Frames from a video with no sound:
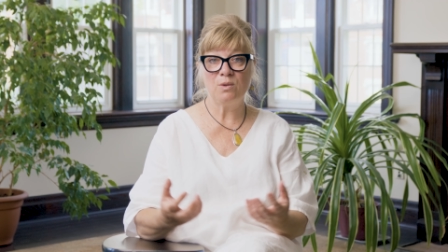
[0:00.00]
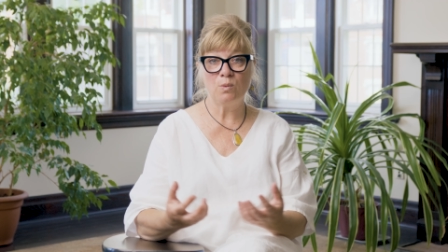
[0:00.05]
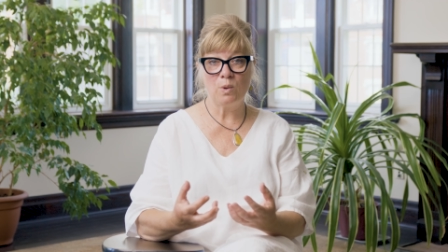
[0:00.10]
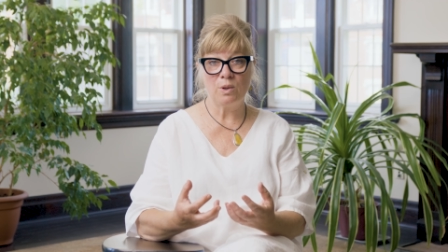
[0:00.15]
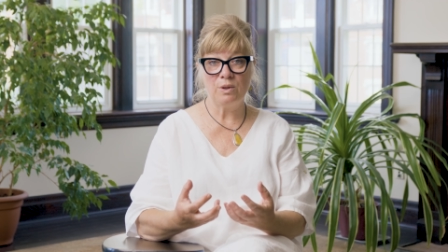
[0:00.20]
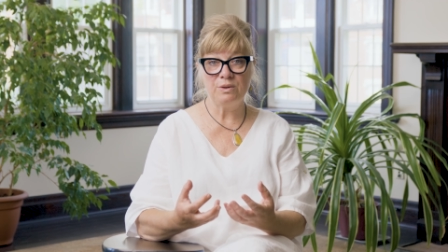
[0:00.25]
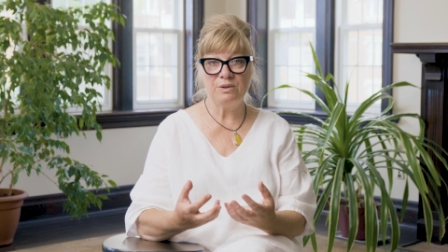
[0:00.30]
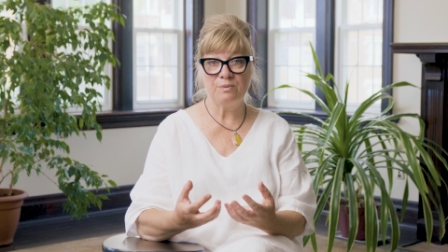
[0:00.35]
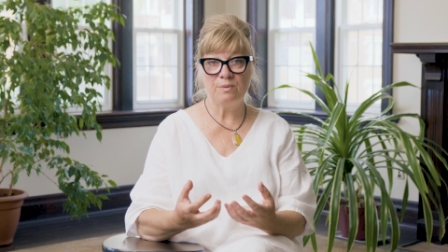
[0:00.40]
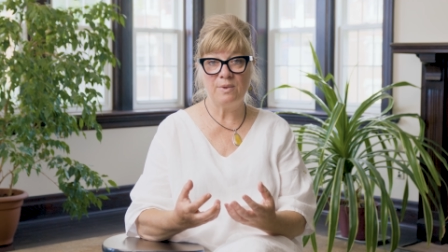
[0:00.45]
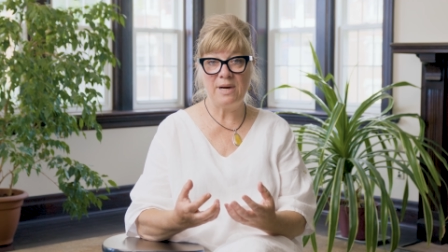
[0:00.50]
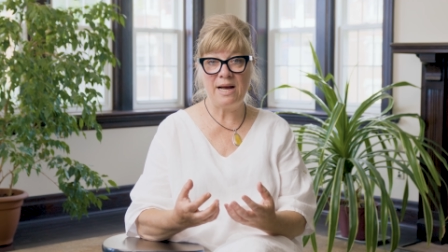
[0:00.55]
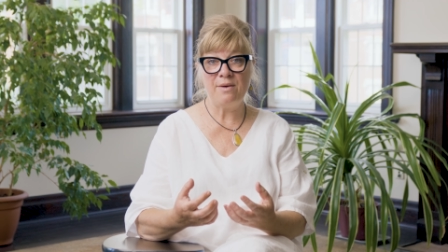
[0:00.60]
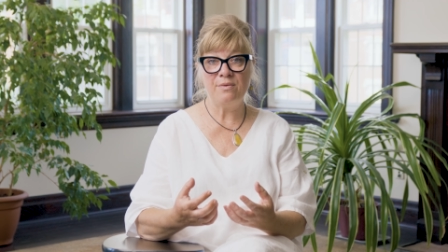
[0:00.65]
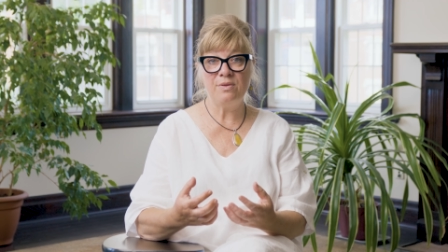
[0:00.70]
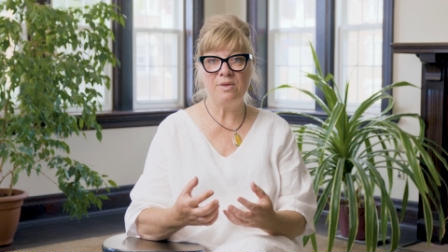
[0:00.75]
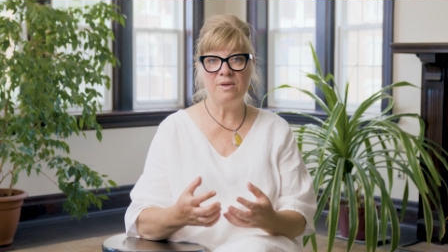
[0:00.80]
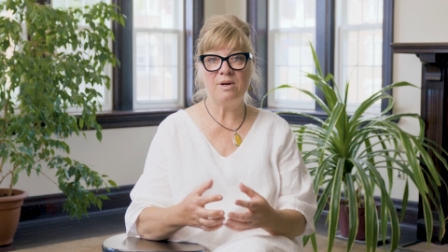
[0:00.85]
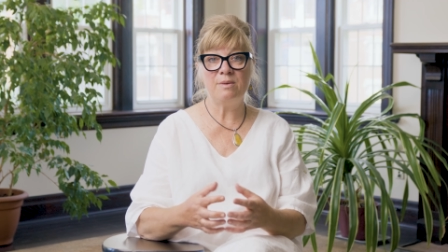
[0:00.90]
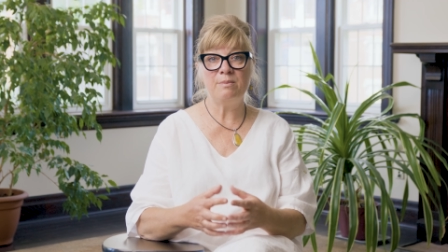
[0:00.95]
the world
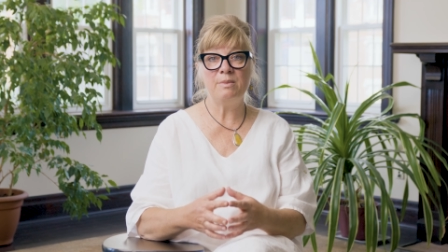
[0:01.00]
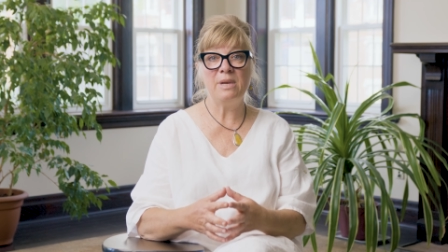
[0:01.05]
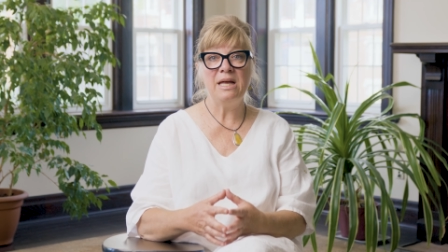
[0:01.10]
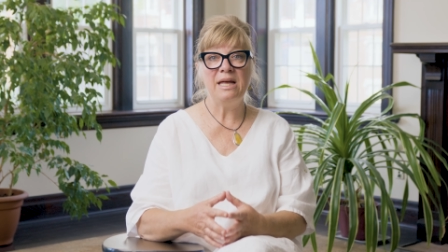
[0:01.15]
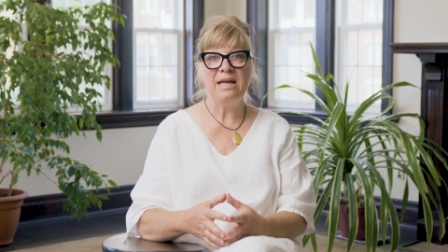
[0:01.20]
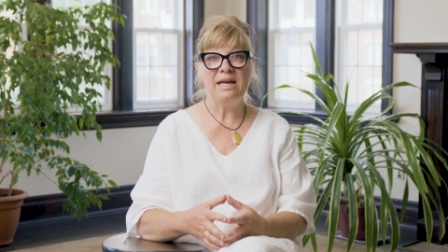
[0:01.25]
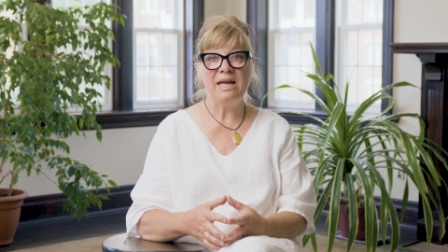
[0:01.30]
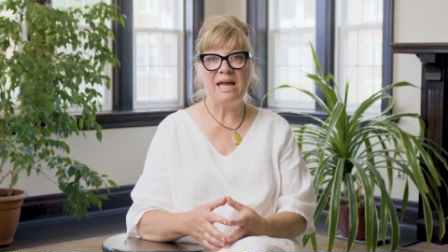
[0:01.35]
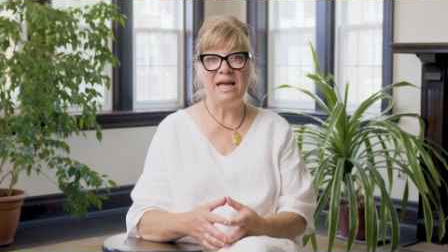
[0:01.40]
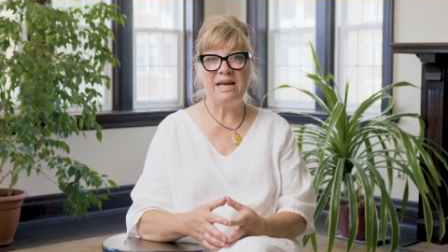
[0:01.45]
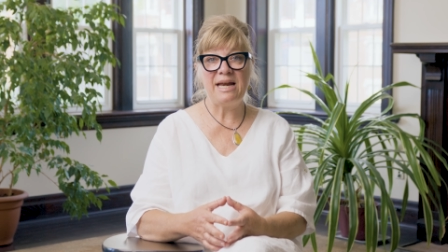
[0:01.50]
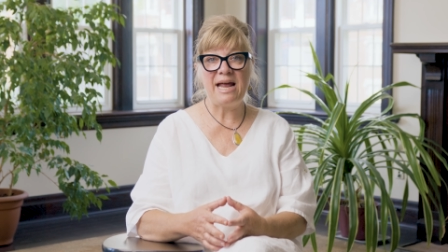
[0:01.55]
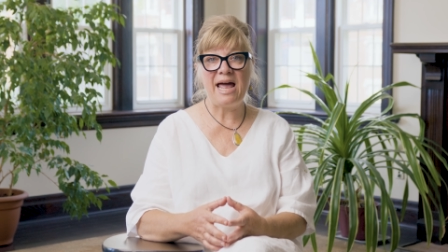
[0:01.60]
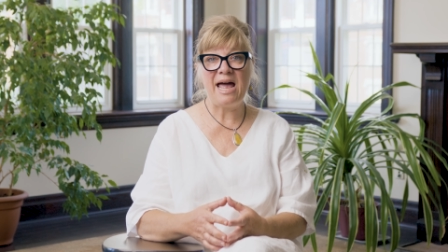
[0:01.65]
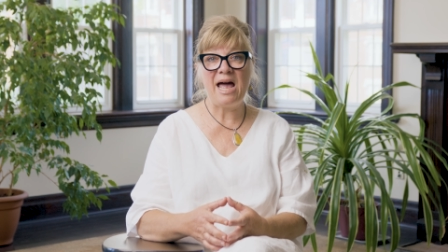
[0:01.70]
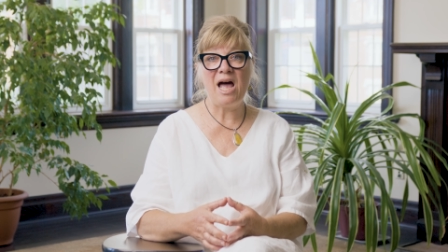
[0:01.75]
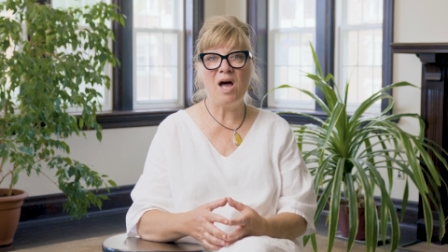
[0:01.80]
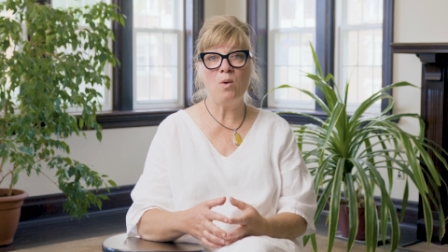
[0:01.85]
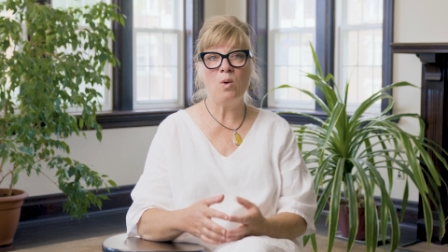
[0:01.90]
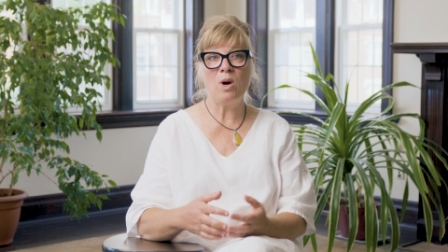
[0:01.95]
around them, and
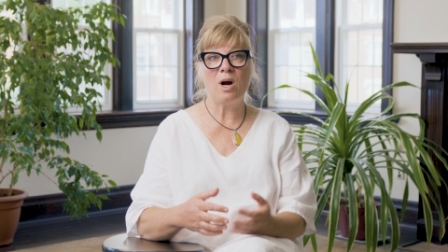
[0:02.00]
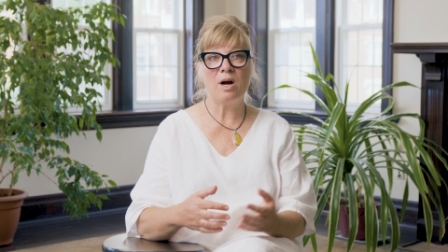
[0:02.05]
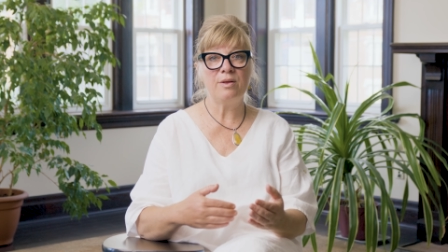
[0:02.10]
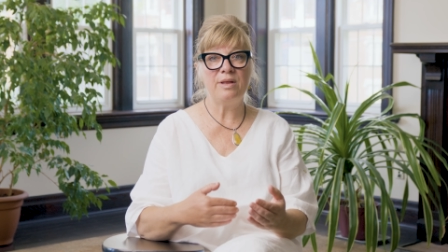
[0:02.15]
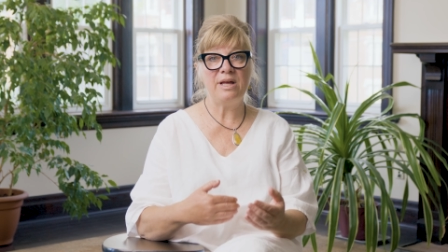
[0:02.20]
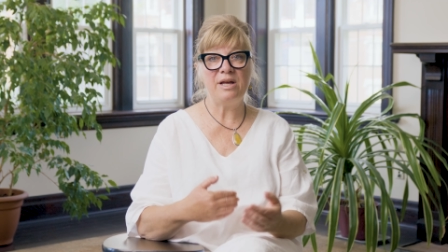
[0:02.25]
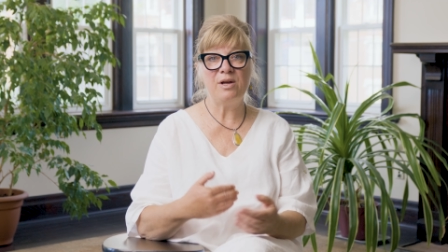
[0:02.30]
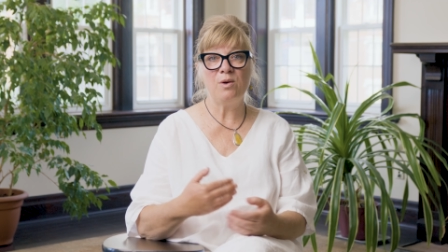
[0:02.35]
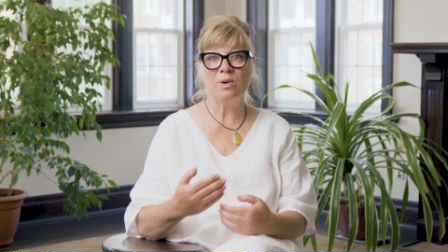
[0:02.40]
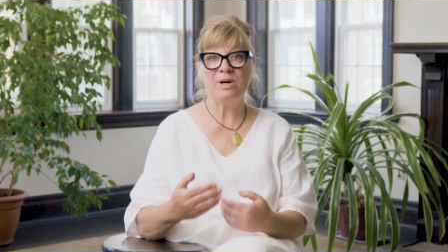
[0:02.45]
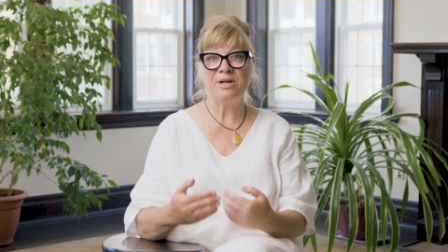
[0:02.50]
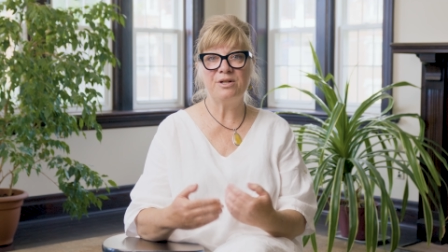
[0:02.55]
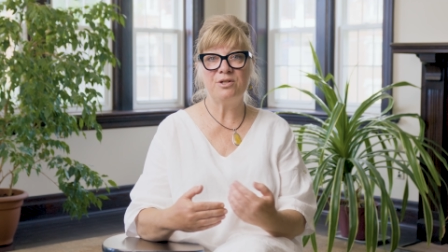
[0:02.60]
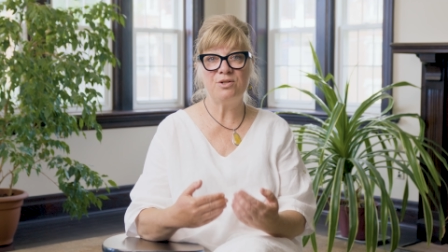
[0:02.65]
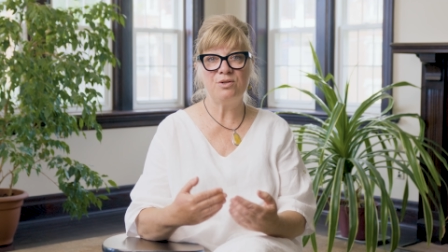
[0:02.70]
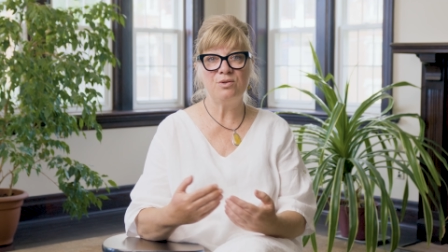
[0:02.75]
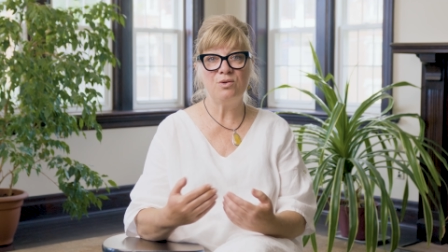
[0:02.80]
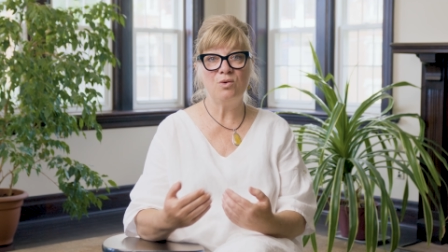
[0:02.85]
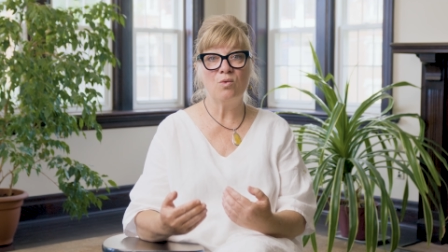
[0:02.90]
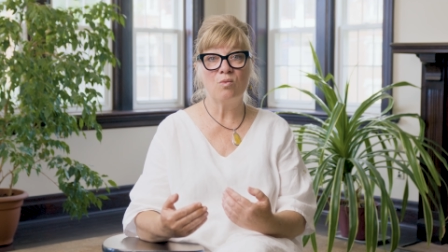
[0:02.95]
how are they going
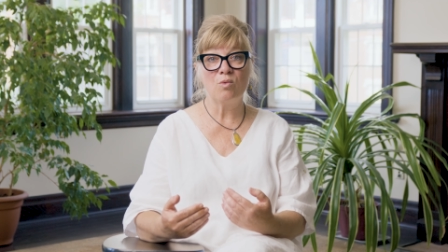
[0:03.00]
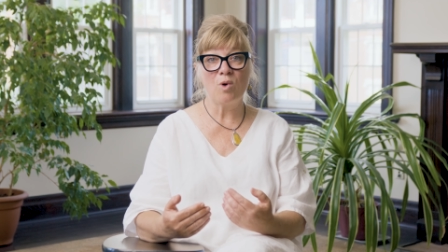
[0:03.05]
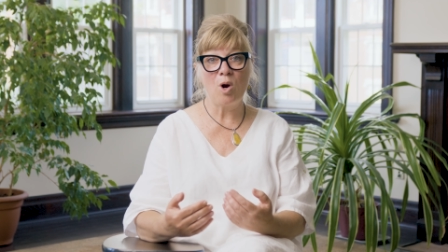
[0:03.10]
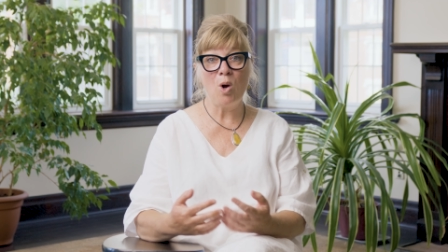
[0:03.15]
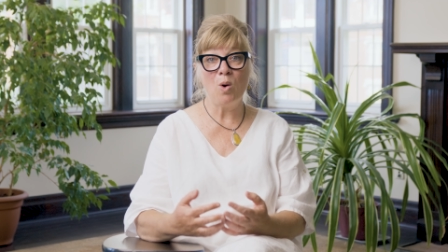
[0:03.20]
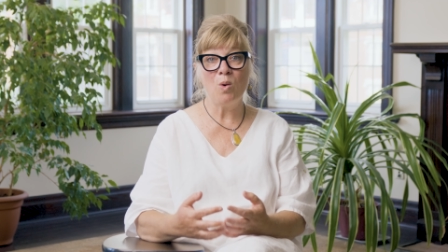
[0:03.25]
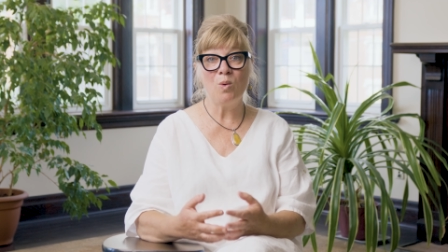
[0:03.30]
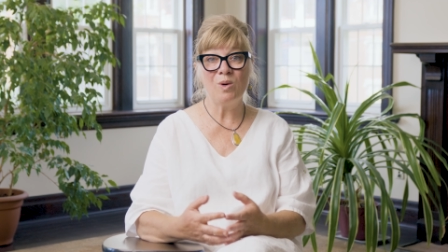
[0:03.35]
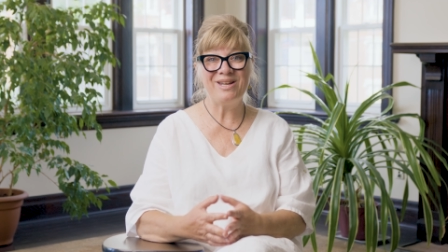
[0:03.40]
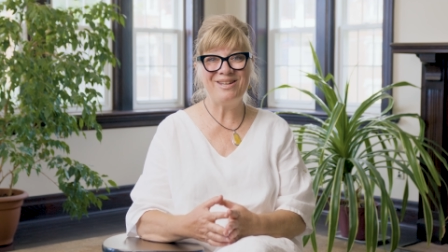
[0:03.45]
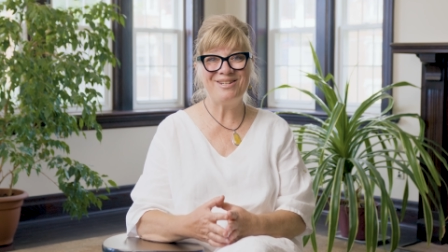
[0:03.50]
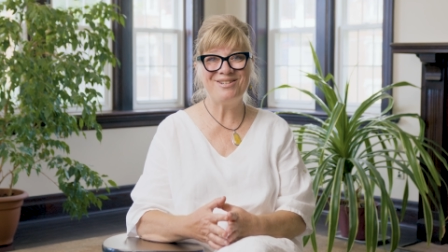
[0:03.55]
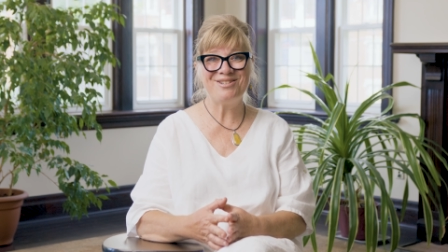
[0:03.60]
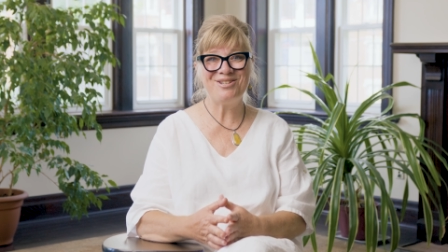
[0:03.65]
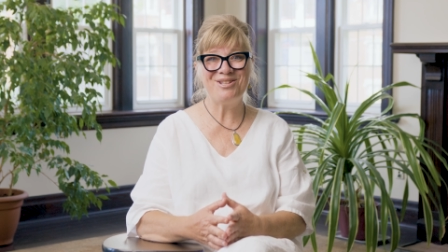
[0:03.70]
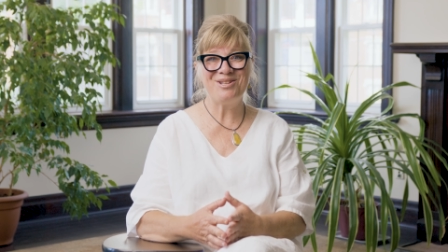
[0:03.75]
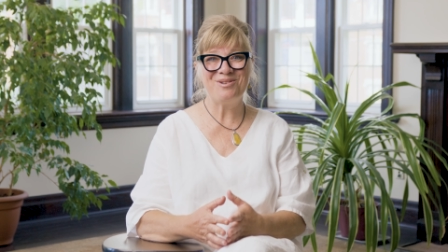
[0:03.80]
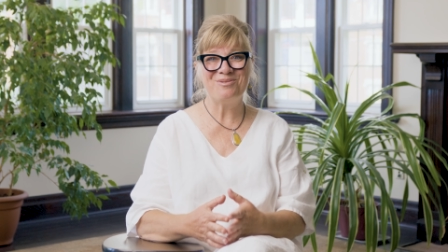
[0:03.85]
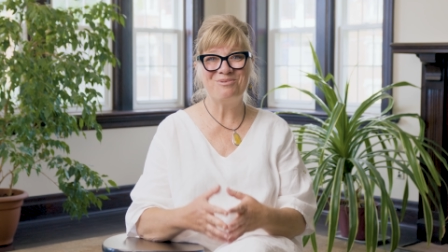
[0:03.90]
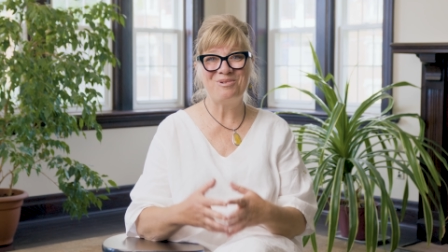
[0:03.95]
to grow
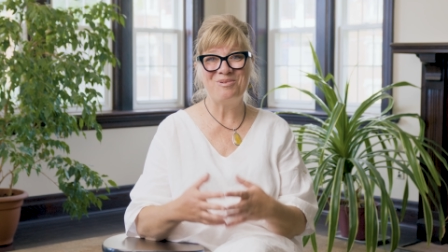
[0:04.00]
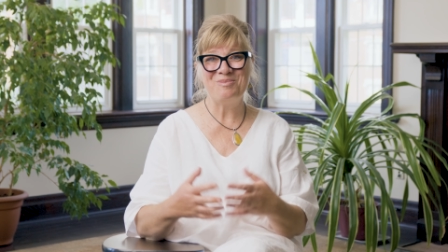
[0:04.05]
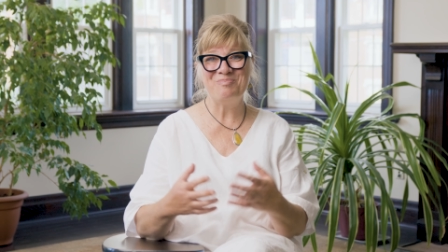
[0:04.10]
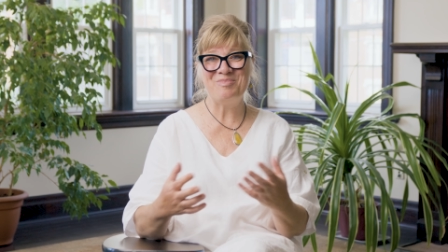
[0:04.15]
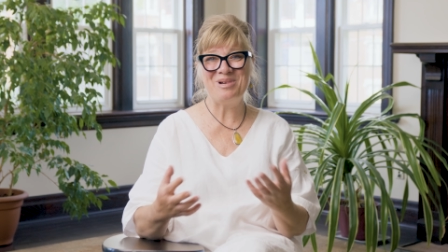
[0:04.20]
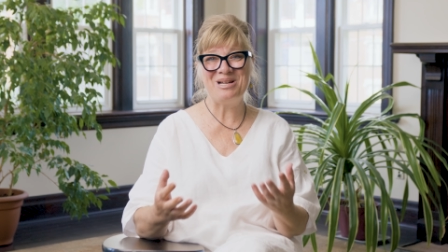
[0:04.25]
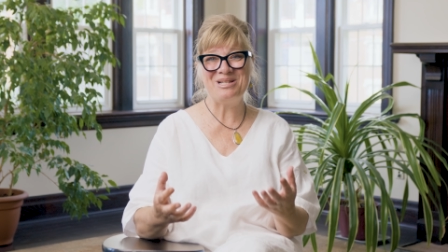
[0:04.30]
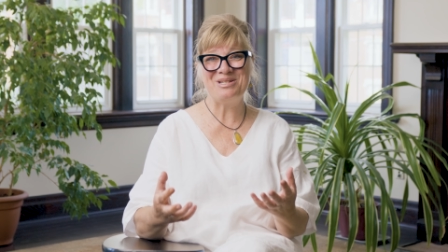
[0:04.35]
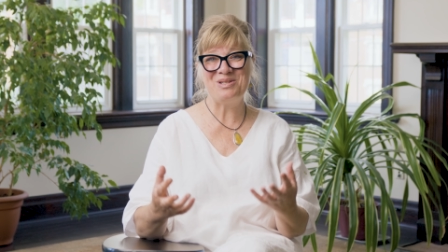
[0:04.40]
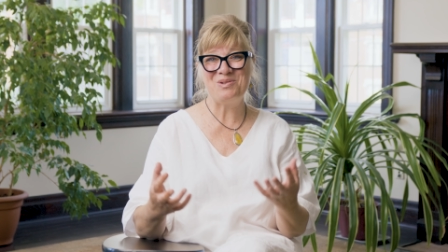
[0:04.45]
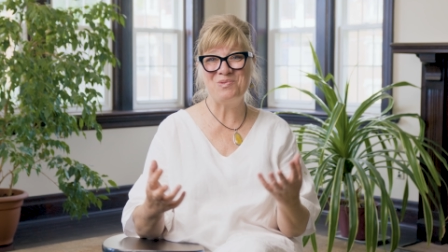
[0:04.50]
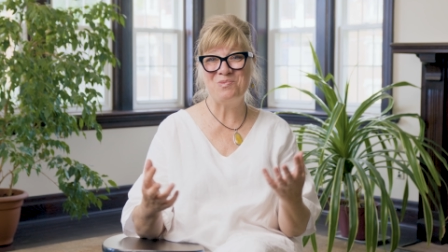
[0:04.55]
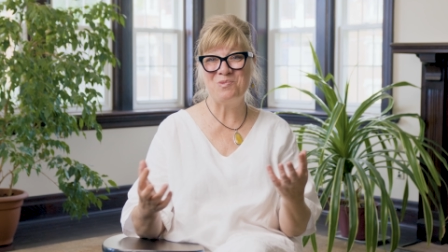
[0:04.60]
into the robust,